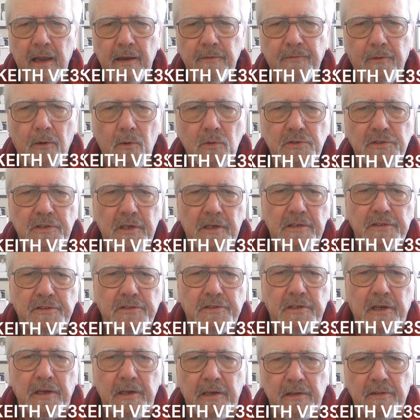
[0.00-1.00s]
Hey folks,
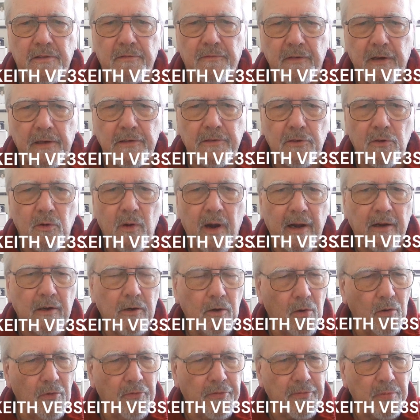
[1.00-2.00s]
it's Keith, Victor
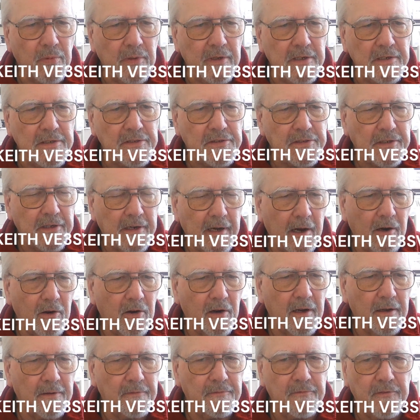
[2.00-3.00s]
Echo 3
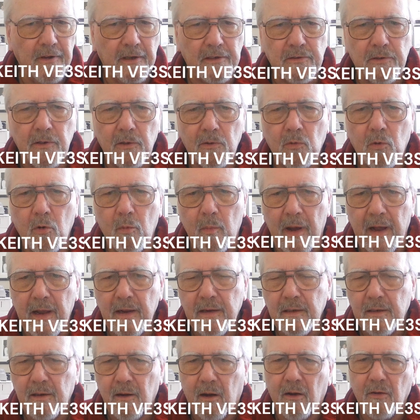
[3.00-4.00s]
Sierra Victor
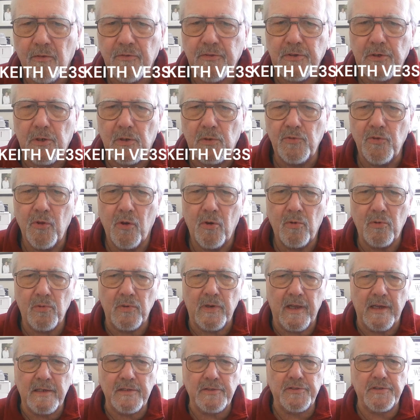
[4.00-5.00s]
Quebec, also
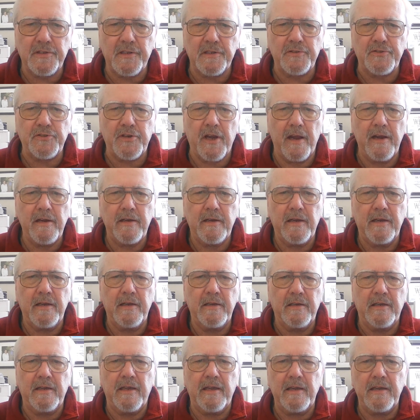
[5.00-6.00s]
known as the
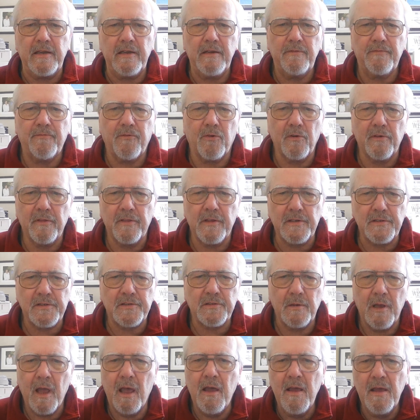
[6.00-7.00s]
Shaky Key for
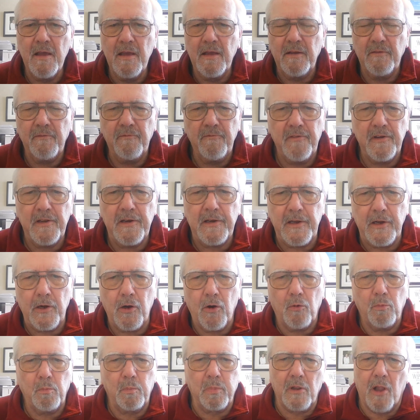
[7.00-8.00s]
this
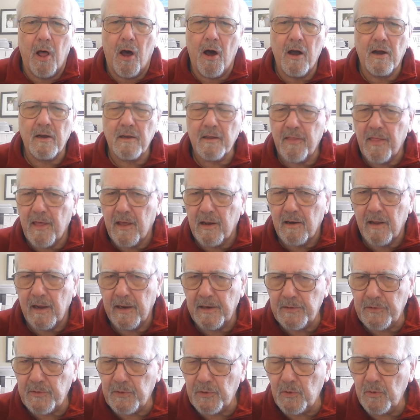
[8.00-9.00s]
video blog that
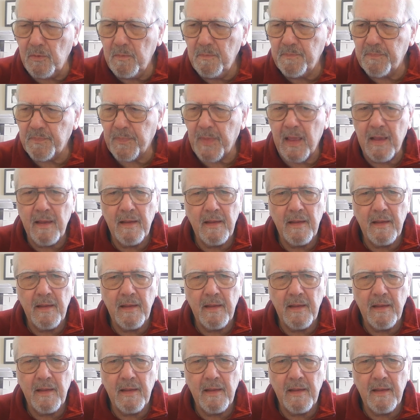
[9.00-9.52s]
I do.